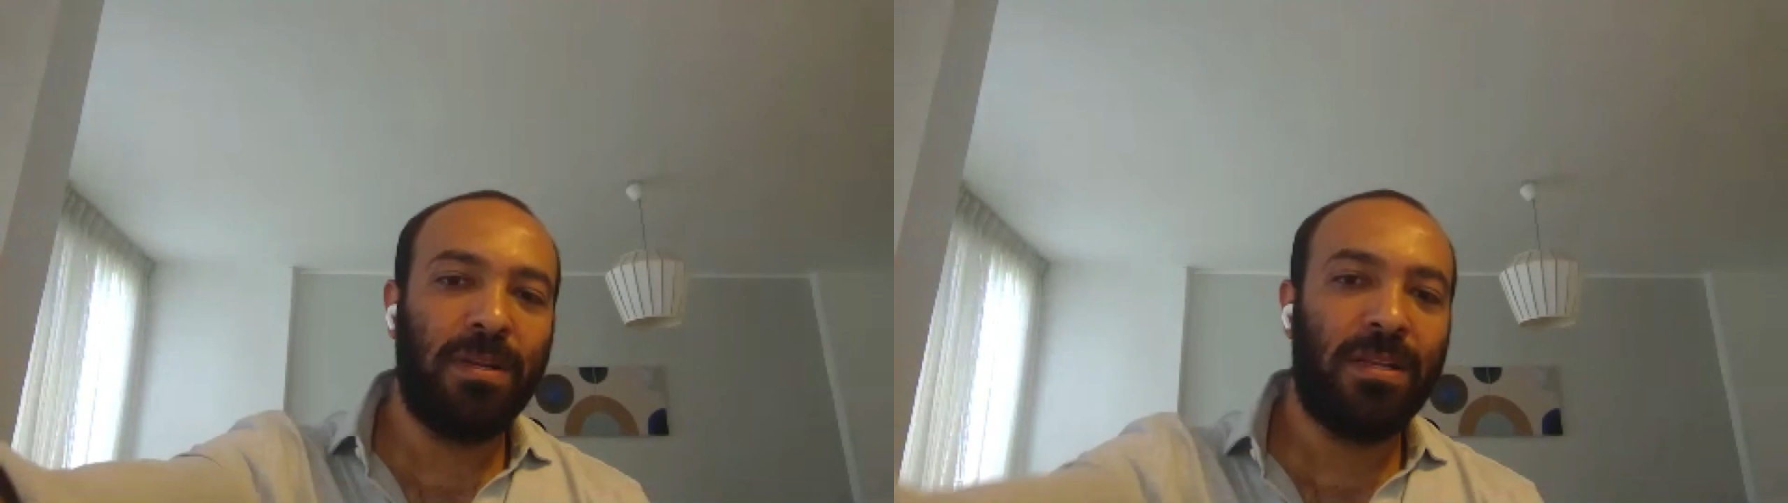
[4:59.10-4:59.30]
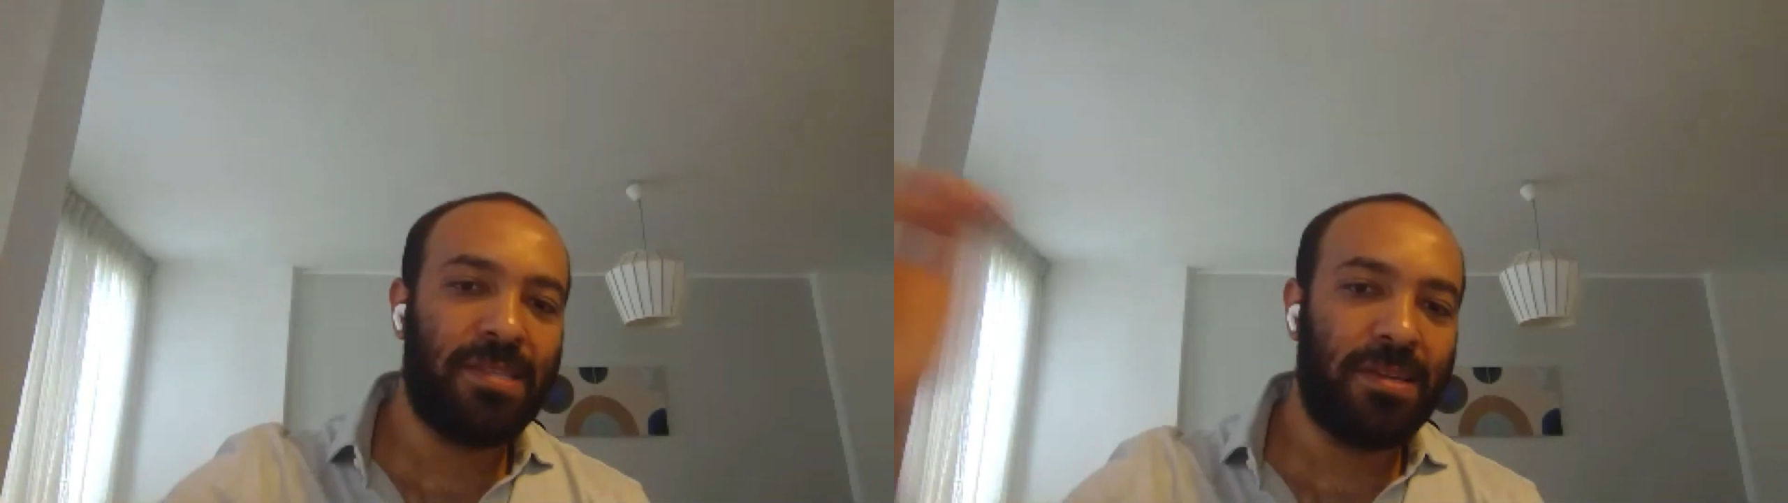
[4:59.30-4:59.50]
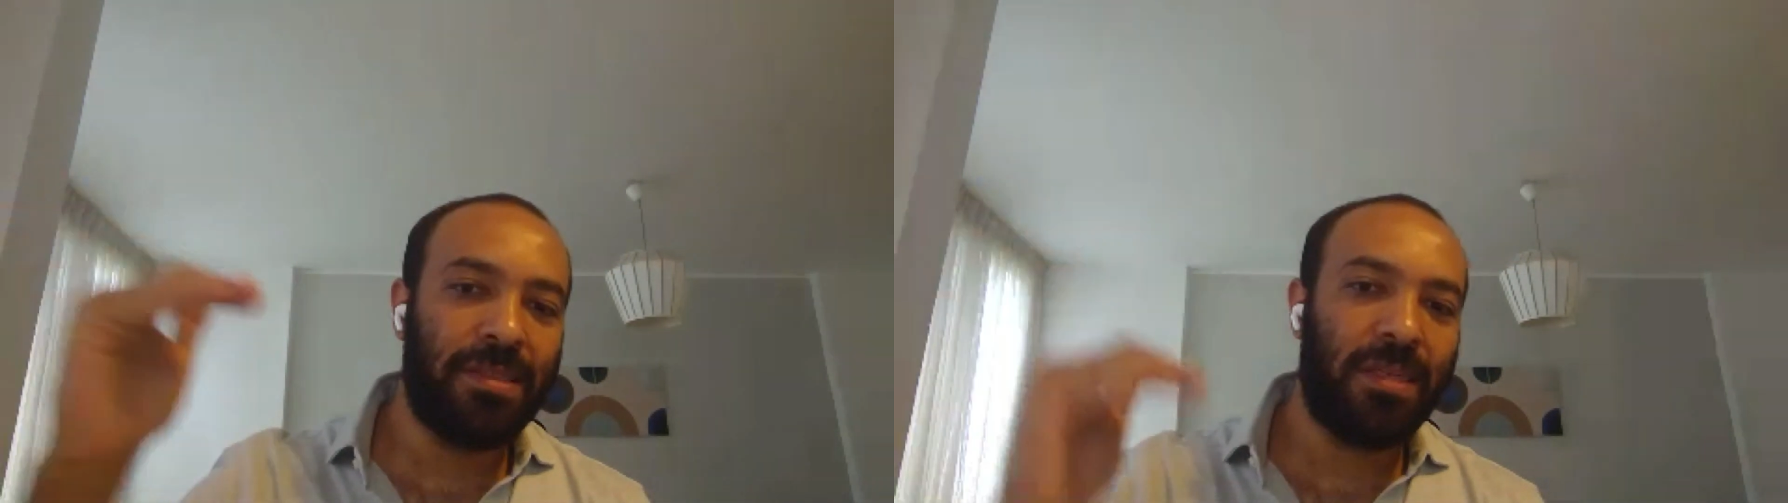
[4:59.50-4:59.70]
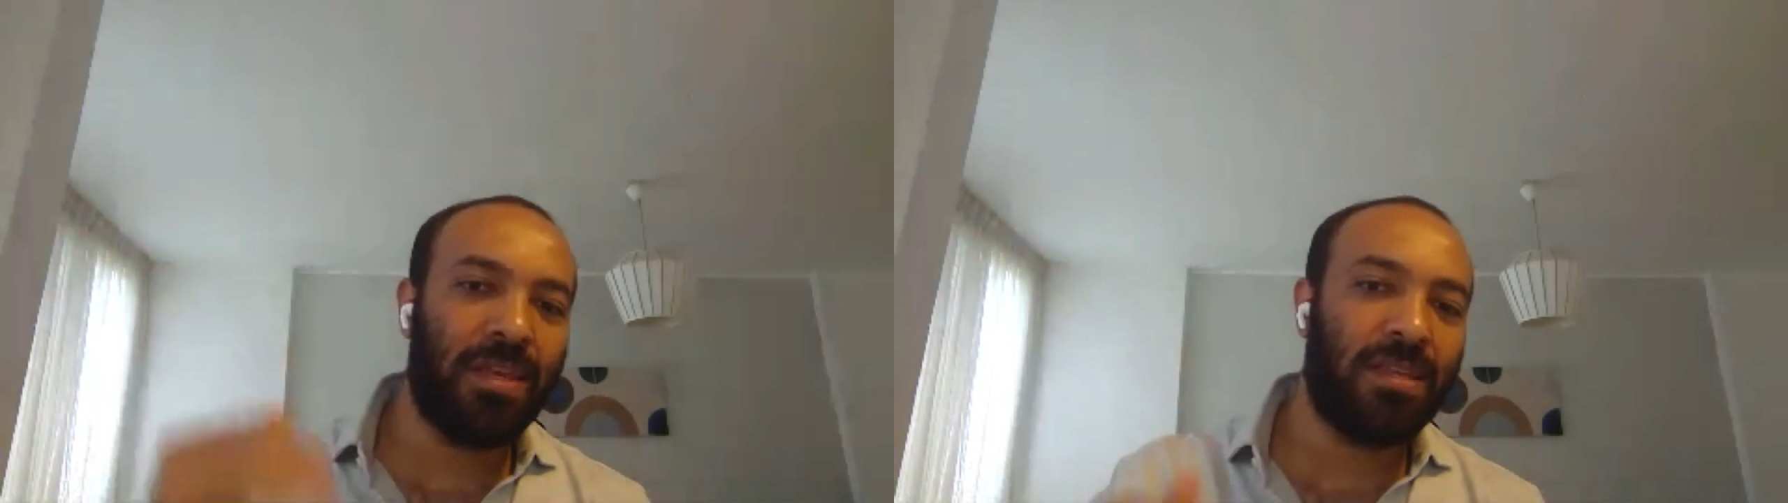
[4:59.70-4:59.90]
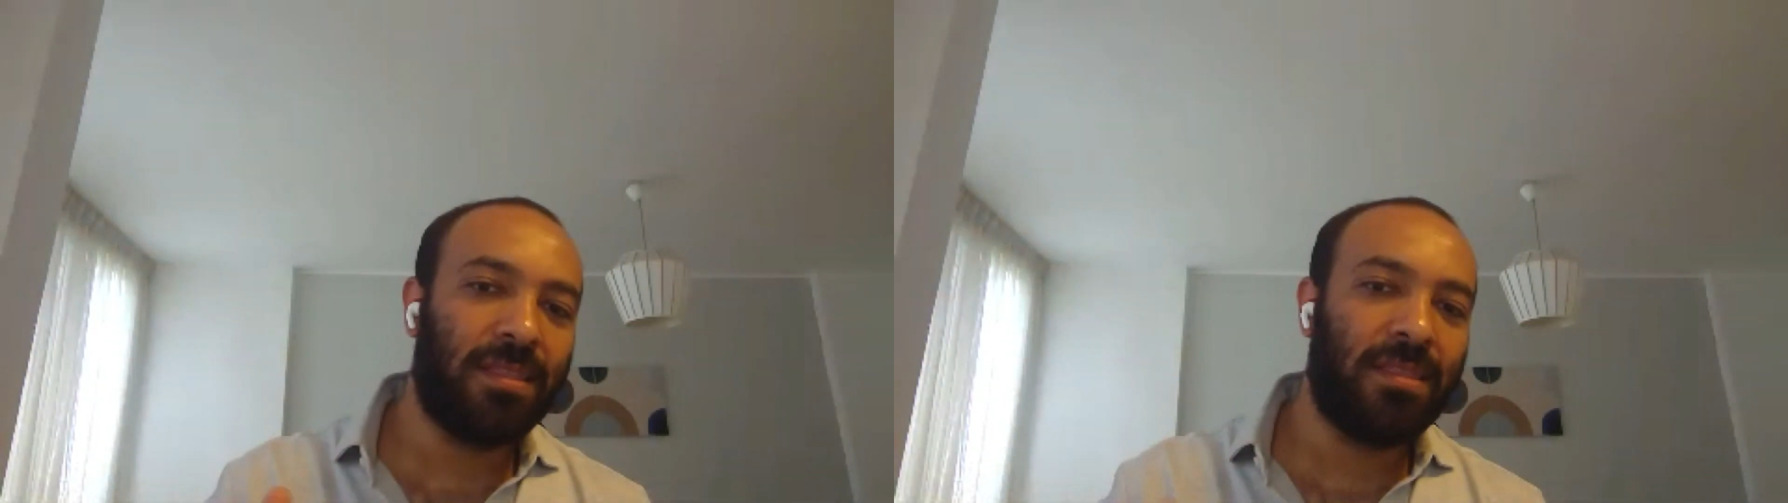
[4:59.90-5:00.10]
people
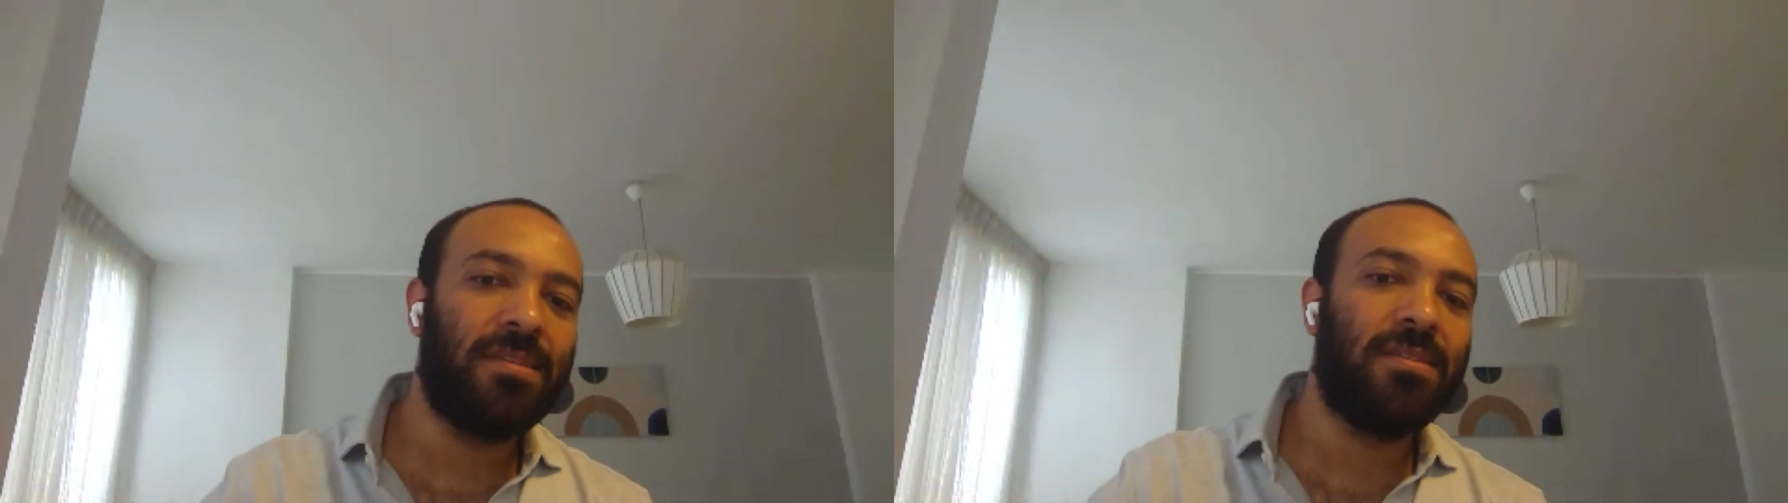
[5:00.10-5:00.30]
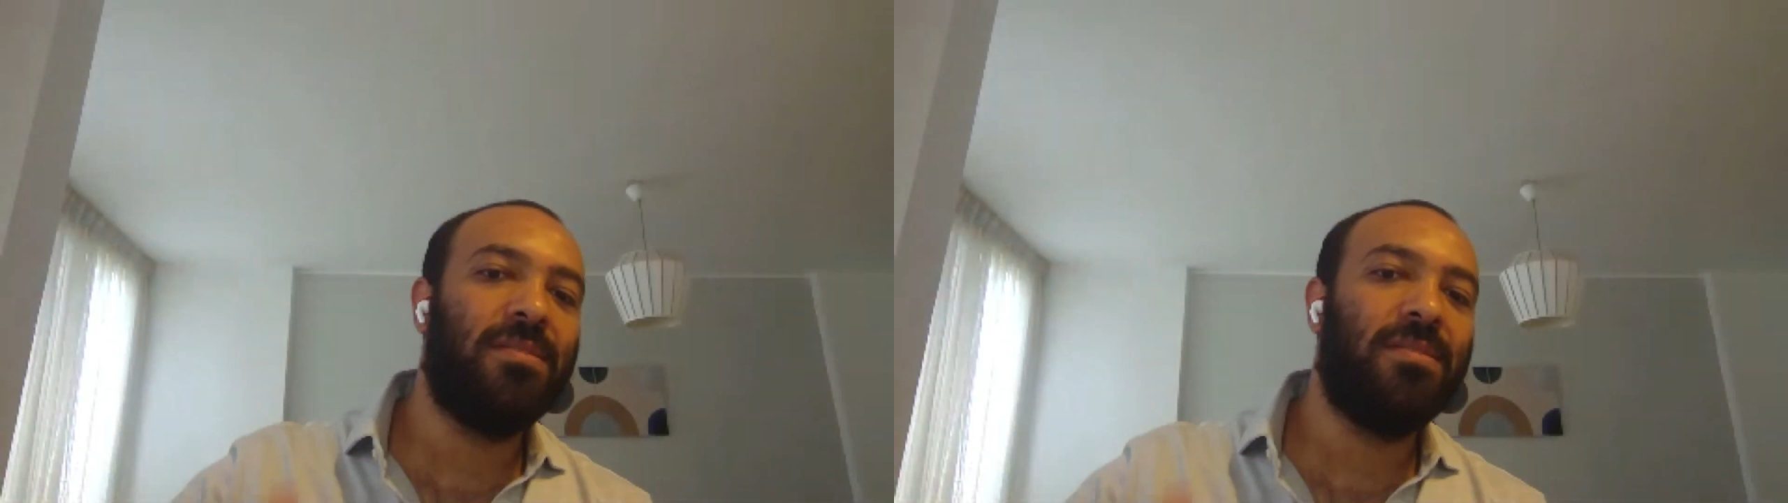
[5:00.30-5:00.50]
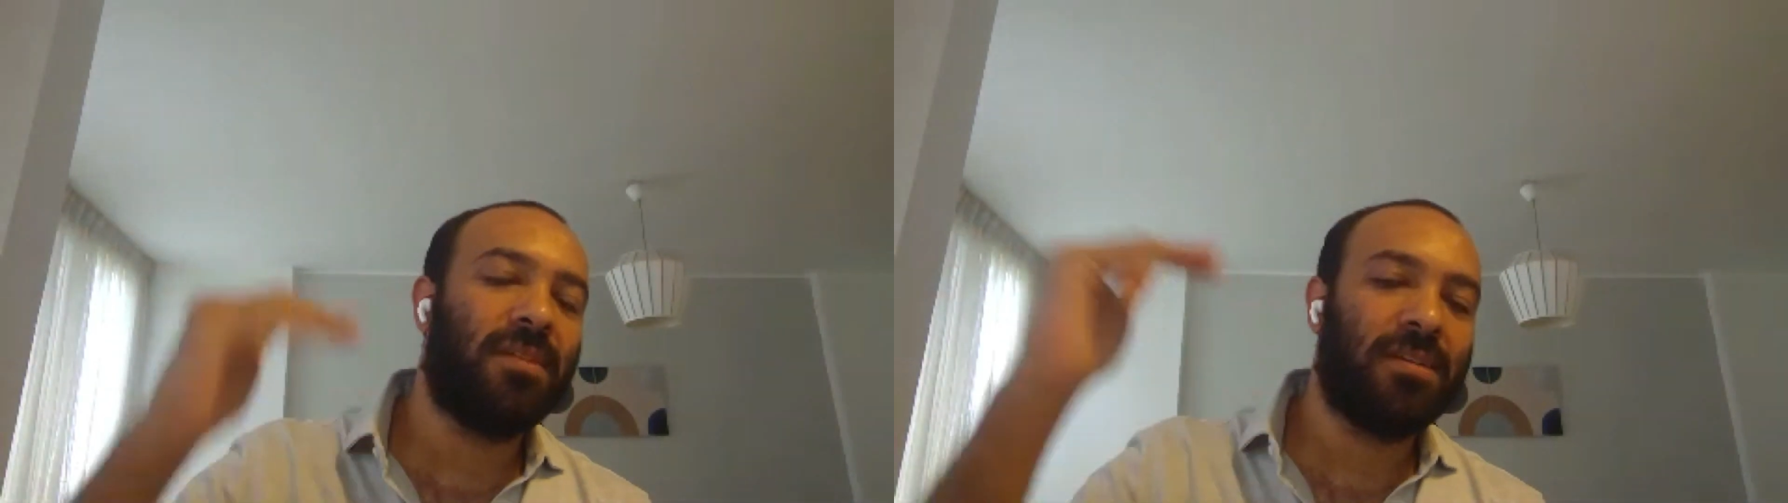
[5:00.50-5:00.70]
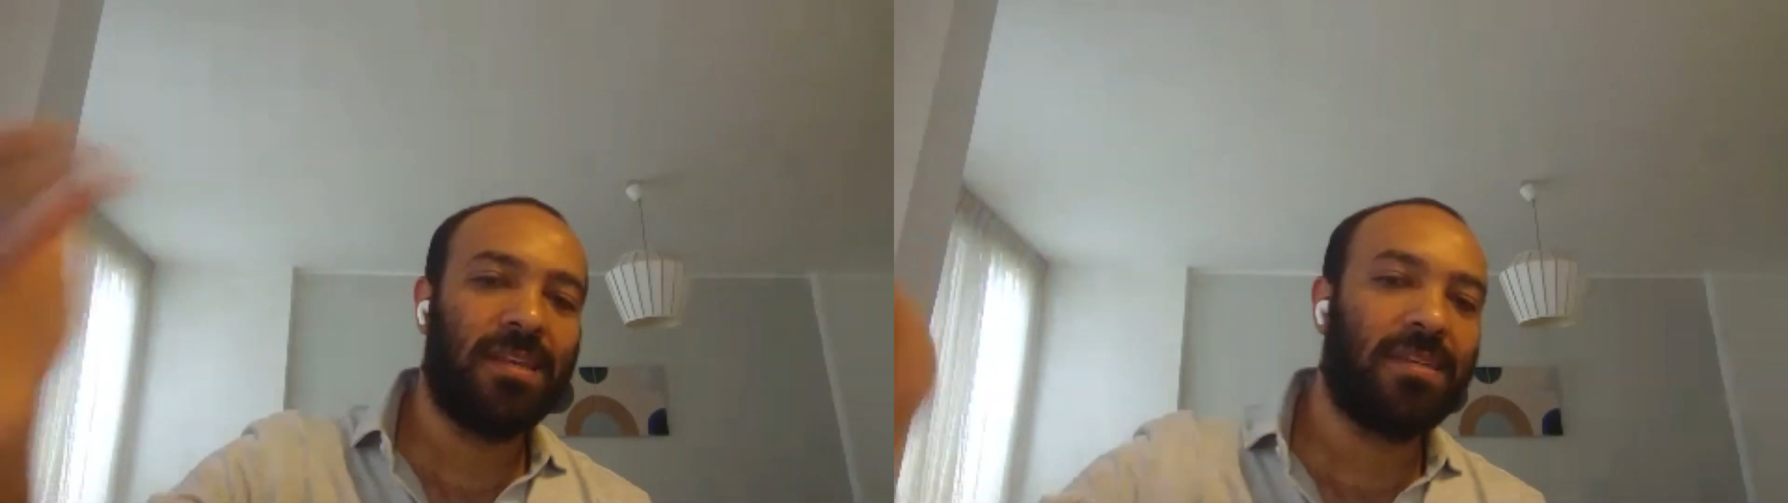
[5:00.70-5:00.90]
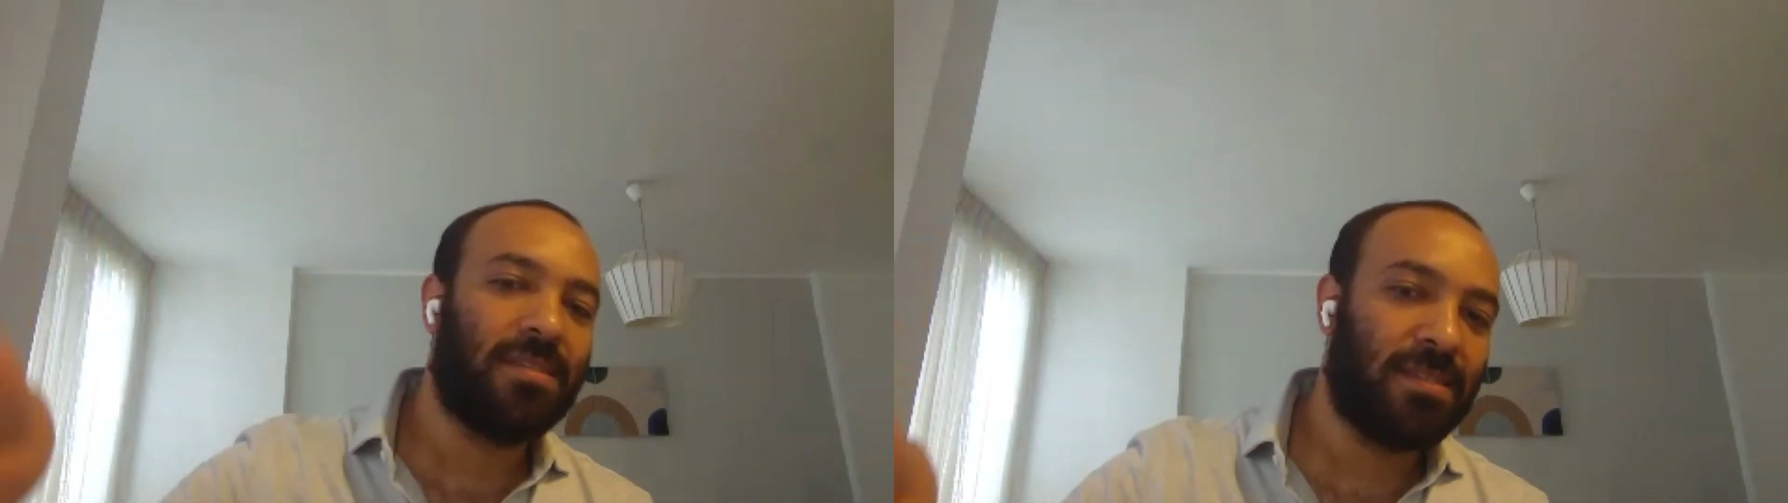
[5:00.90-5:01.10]
think that this is the
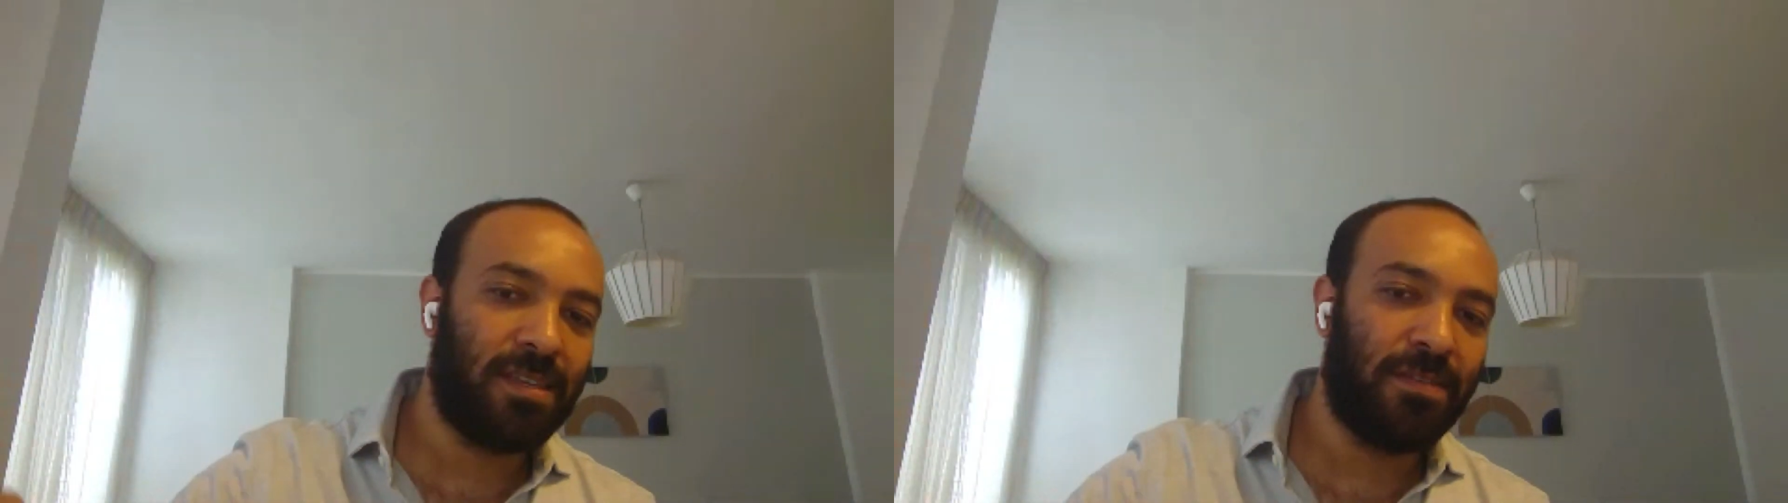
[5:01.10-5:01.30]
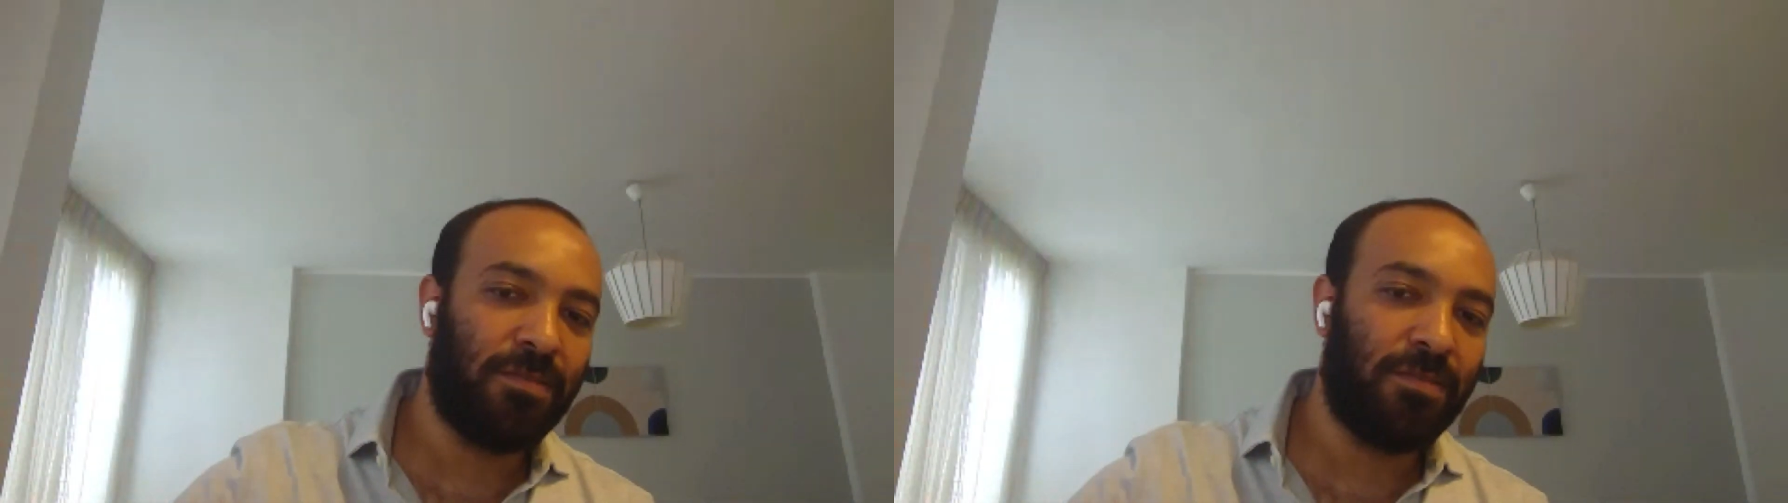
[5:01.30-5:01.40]
success.